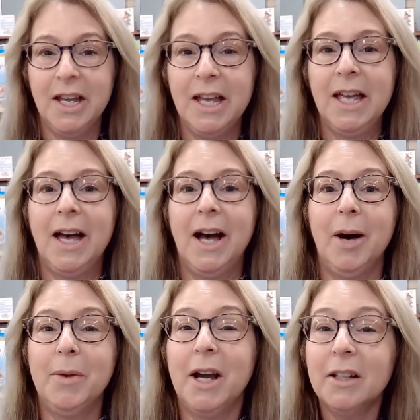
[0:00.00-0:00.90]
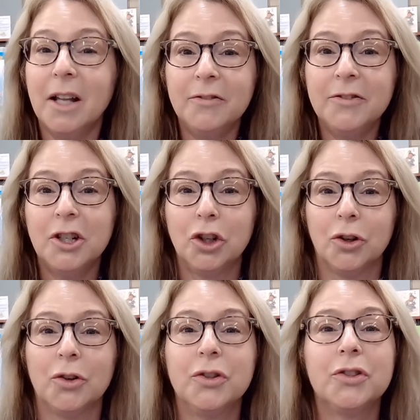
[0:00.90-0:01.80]
I love to learn,
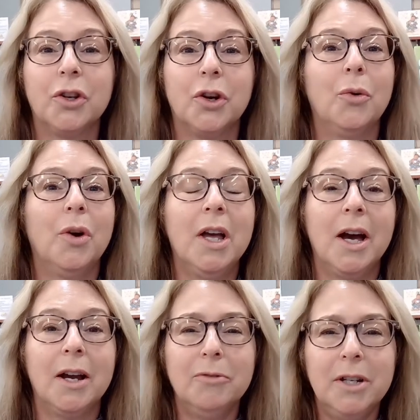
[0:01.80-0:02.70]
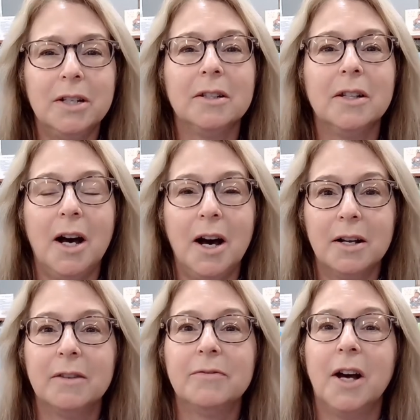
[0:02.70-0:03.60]
so I read a lot of
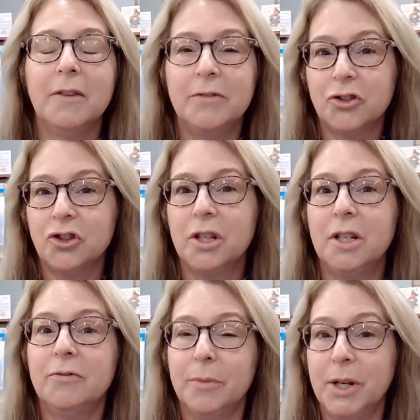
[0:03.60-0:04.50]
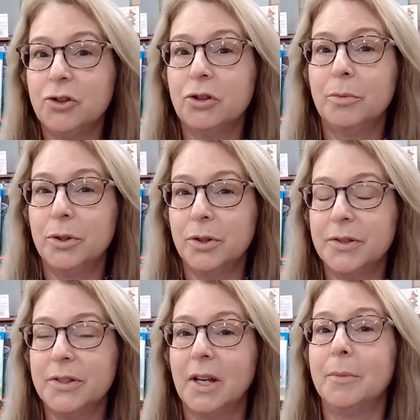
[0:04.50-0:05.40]
nonfiction informational books
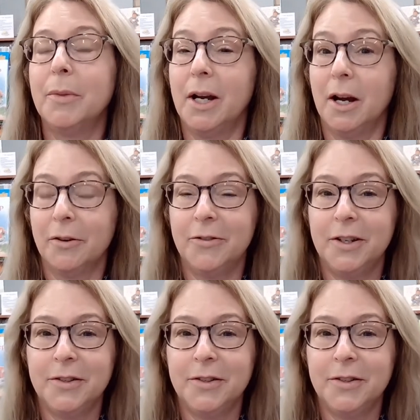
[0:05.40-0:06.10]
and biographies.